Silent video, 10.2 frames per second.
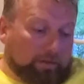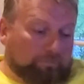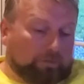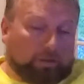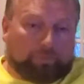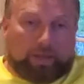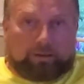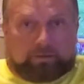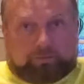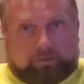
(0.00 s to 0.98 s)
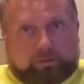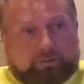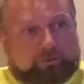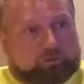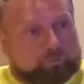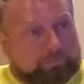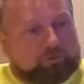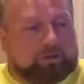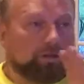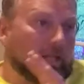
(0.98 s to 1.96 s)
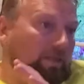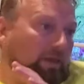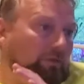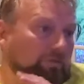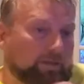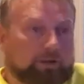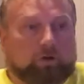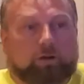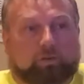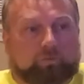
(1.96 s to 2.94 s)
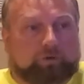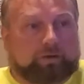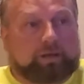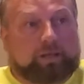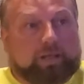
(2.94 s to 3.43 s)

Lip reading: fill out that description, and then send it all over.